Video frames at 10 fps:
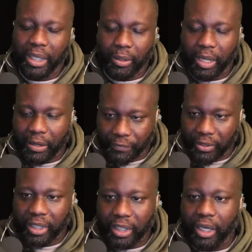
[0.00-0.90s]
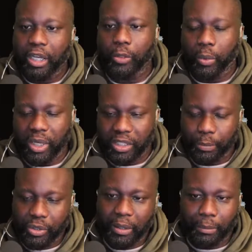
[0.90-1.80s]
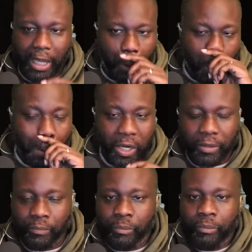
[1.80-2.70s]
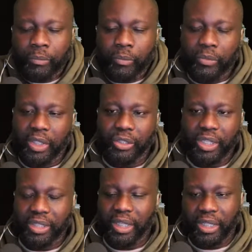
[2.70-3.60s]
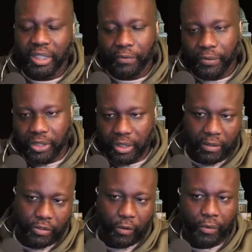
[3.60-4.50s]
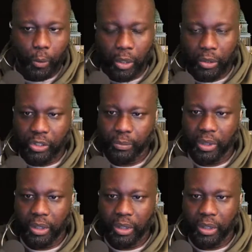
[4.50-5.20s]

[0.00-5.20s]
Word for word: I feel like there are other ways to protect black women than just getting in the fisticuffs over words. But